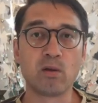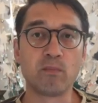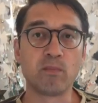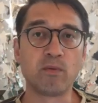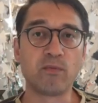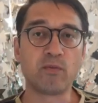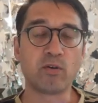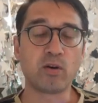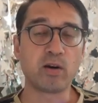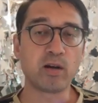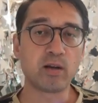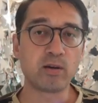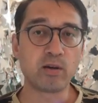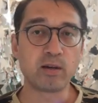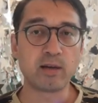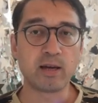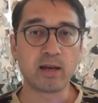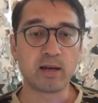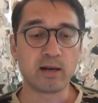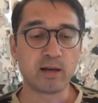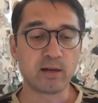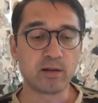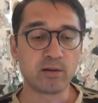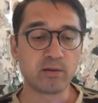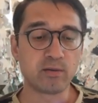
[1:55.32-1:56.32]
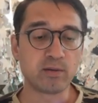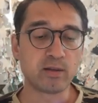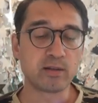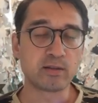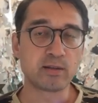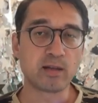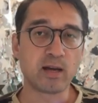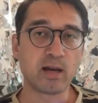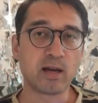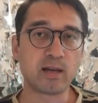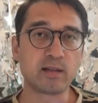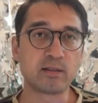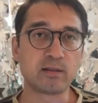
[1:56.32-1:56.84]
before I get into this,
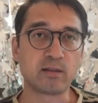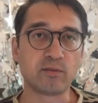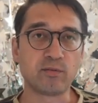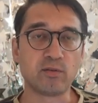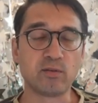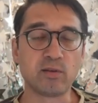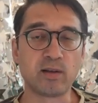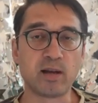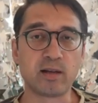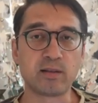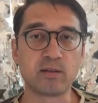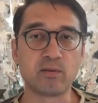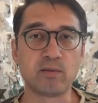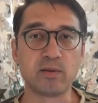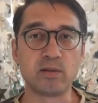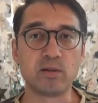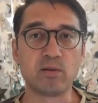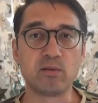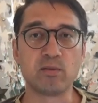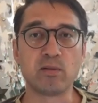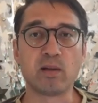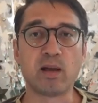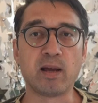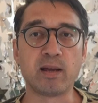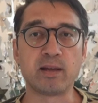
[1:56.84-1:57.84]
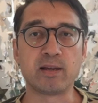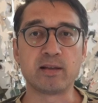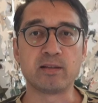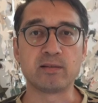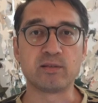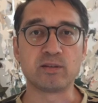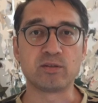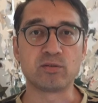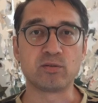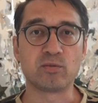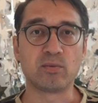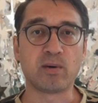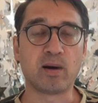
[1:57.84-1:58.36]
guys, if you like the video, like and
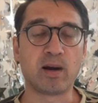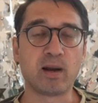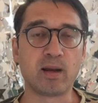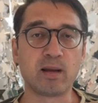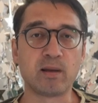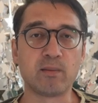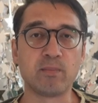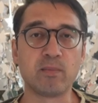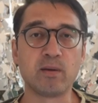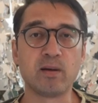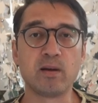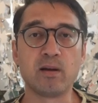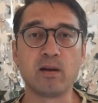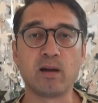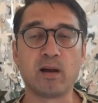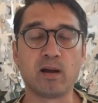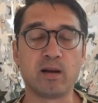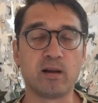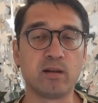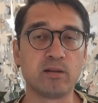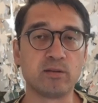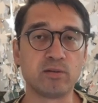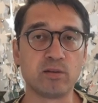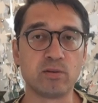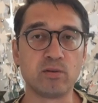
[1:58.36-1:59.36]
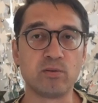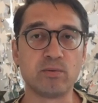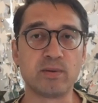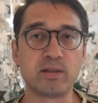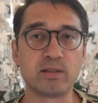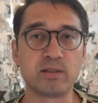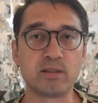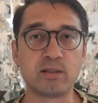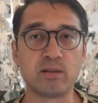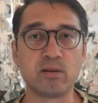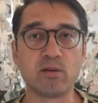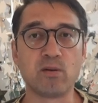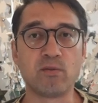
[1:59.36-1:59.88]
subscribe. I also do
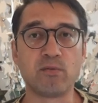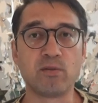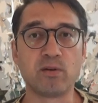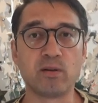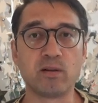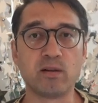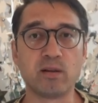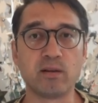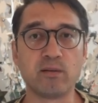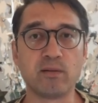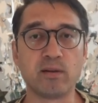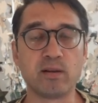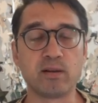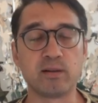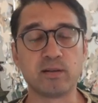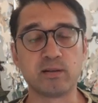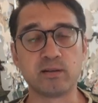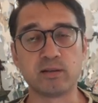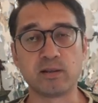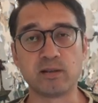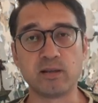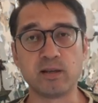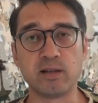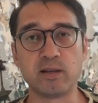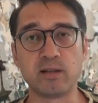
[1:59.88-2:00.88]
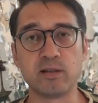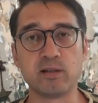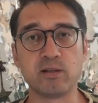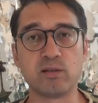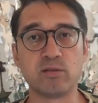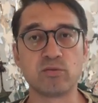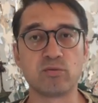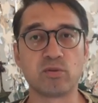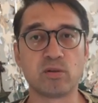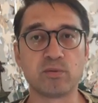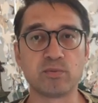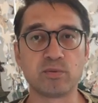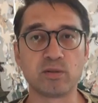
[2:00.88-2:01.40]
S E O for a living. There's a link in the
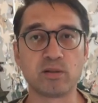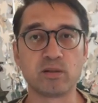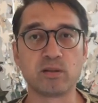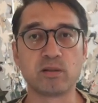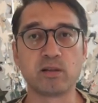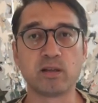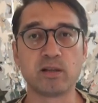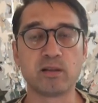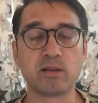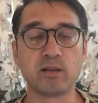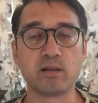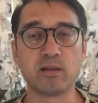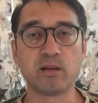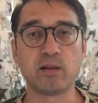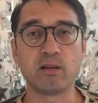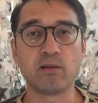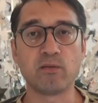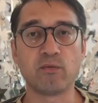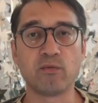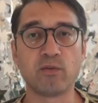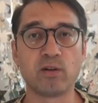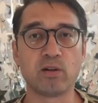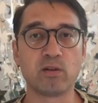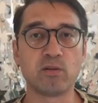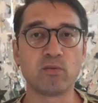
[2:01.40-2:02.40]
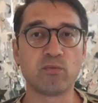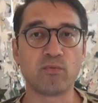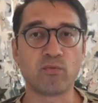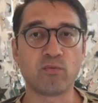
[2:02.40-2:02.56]
description. Click the link, fill the